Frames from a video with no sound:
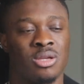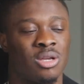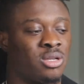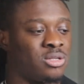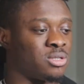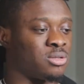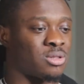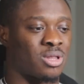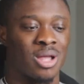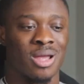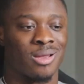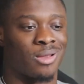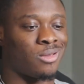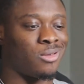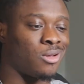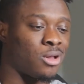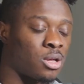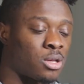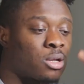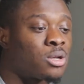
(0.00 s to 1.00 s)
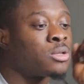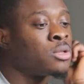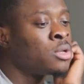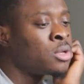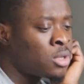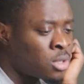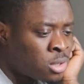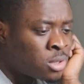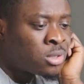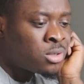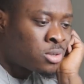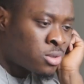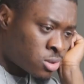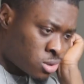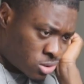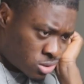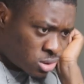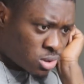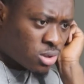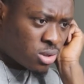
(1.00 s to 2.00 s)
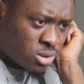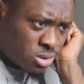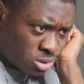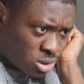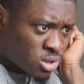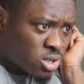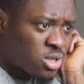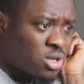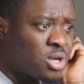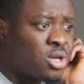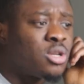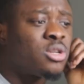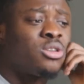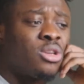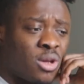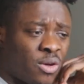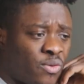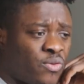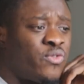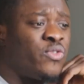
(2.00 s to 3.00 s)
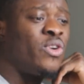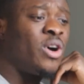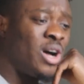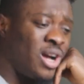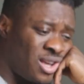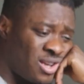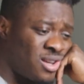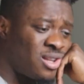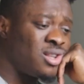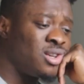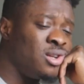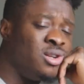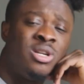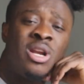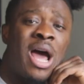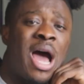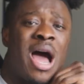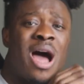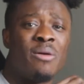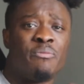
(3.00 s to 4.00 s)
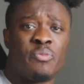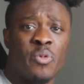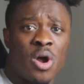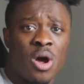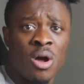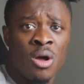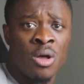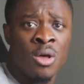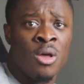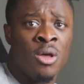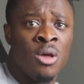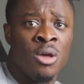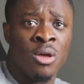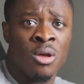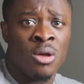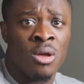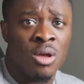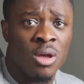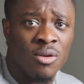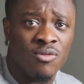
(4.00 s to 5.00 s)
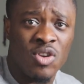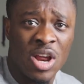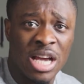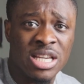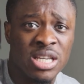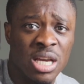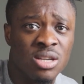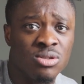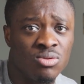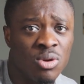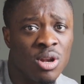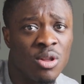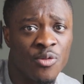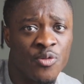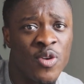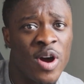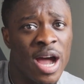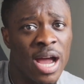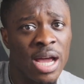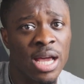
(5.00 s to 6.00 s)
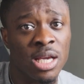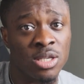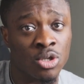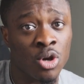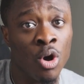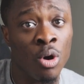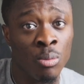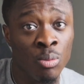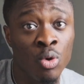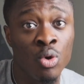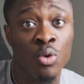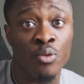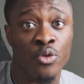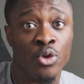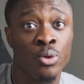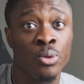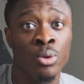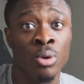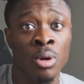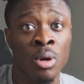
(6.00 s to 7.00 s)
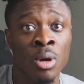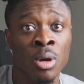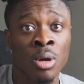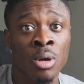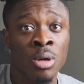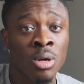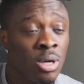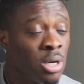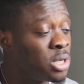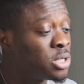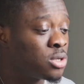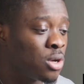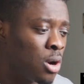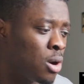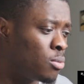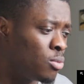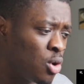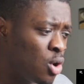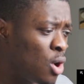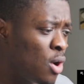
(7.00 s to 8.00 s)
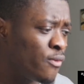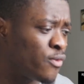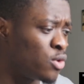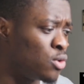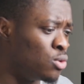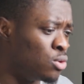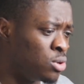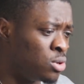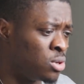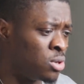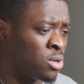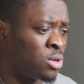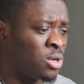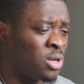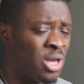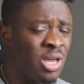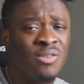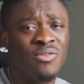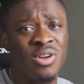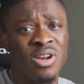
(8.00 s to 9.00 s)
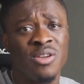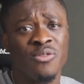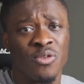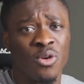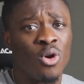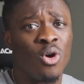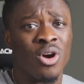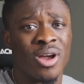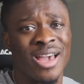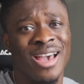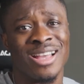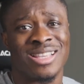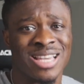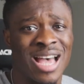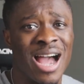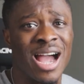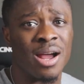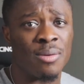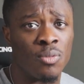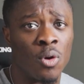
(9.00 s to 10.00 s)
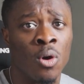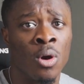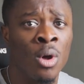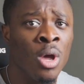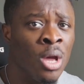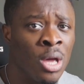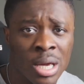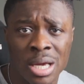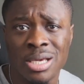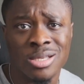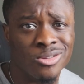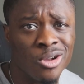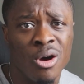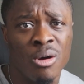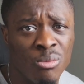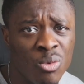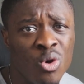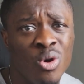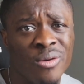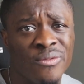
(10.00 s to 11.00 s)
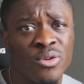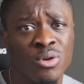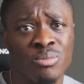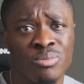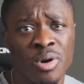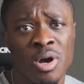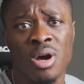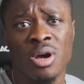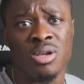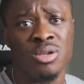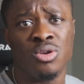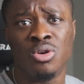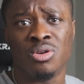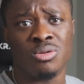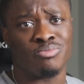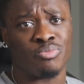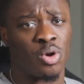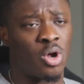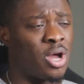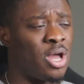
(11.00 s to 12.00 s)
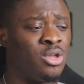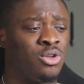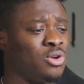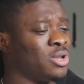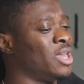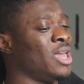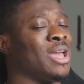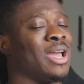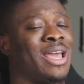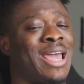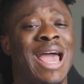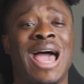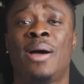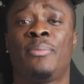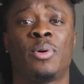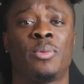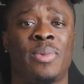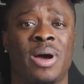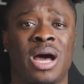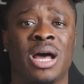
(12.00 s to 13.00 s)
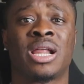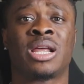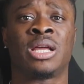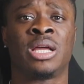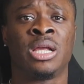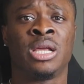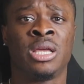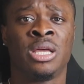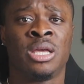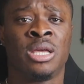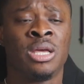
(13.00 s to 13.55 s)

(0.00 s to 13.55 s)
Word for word: and just think you can just, oh shit, this shit fire. Nah, bro, if that shit's really fire, it's gonna move you. It's gonna move you. Even if you're gonna get tired, bro, it's gonna move you, bro. You bro, you can't cap about it.